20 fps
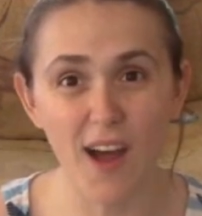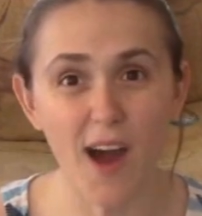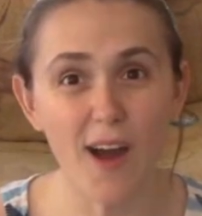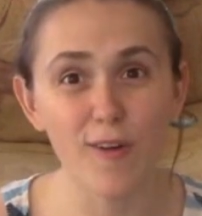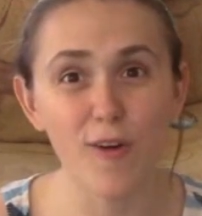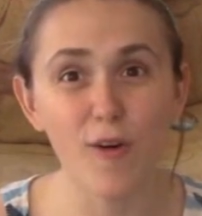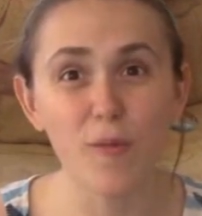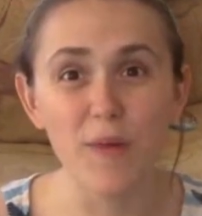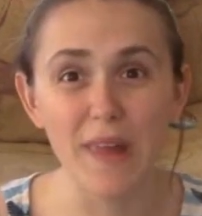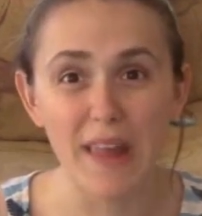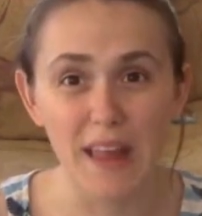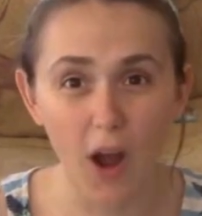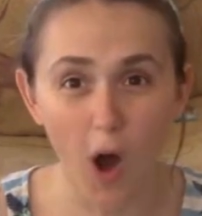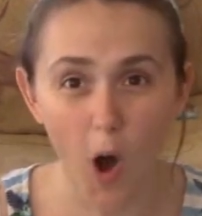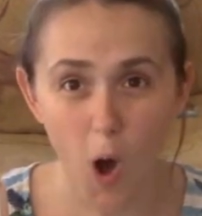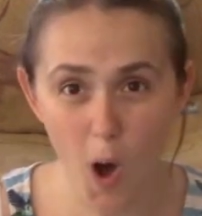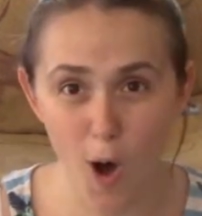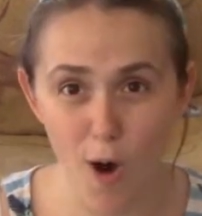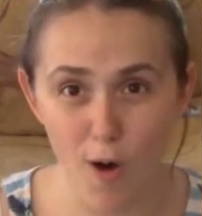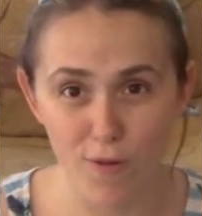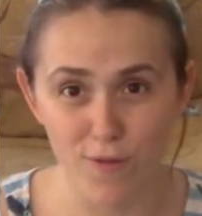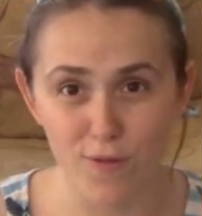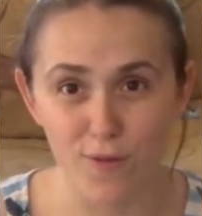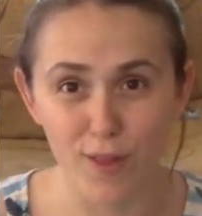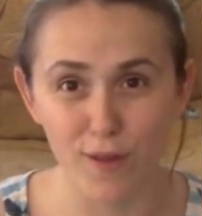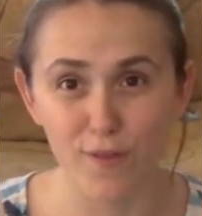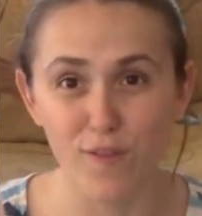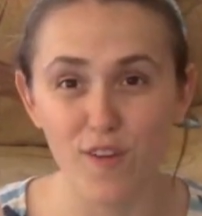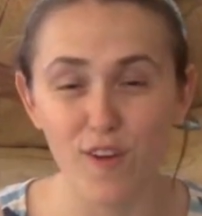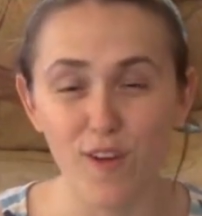I will be off
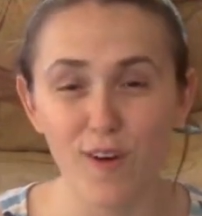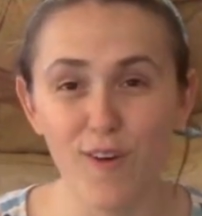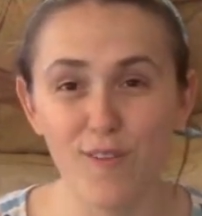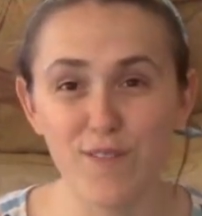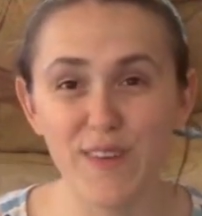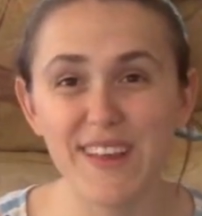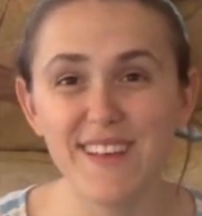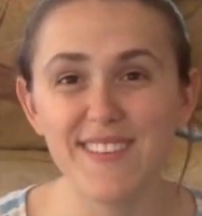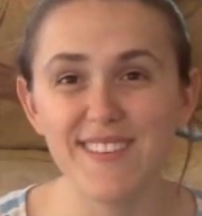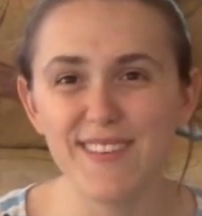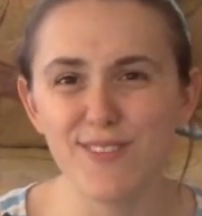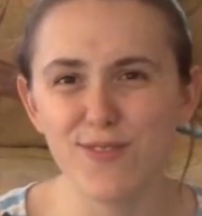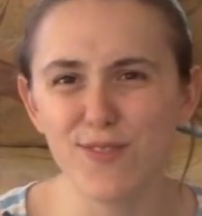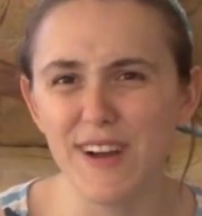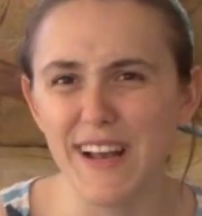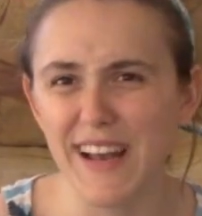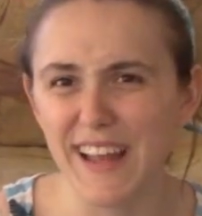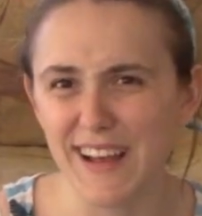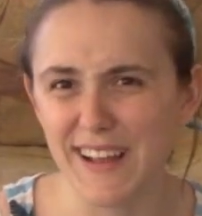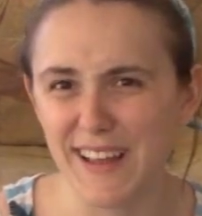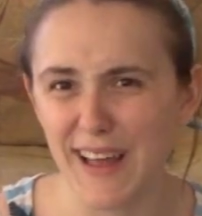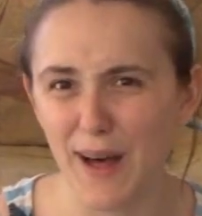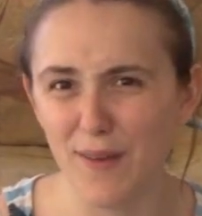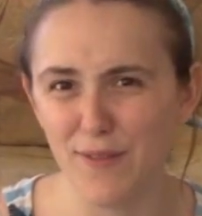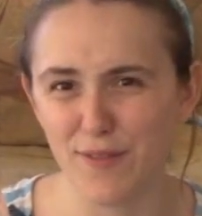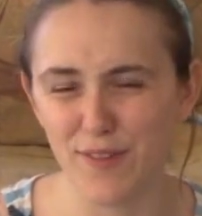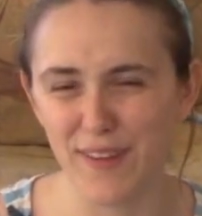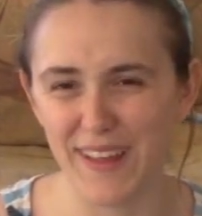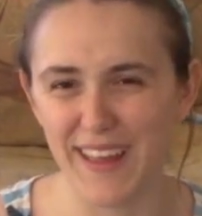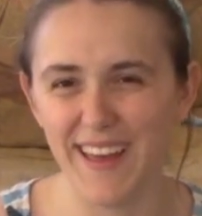the floor because it's really
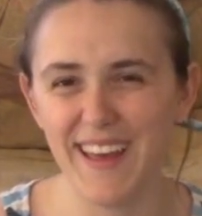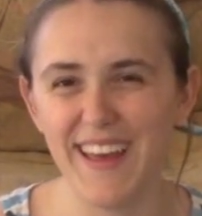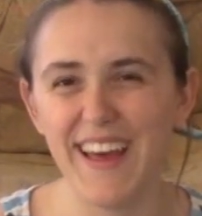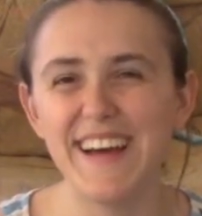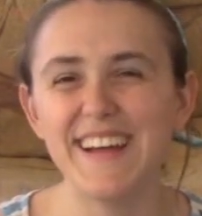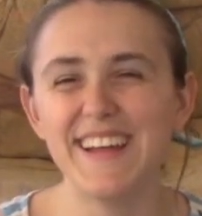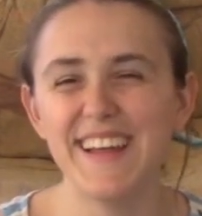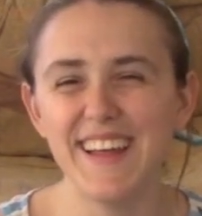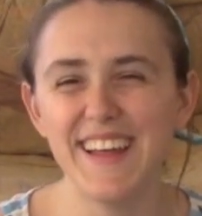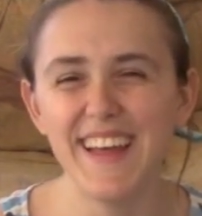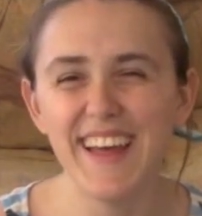uncomfy here.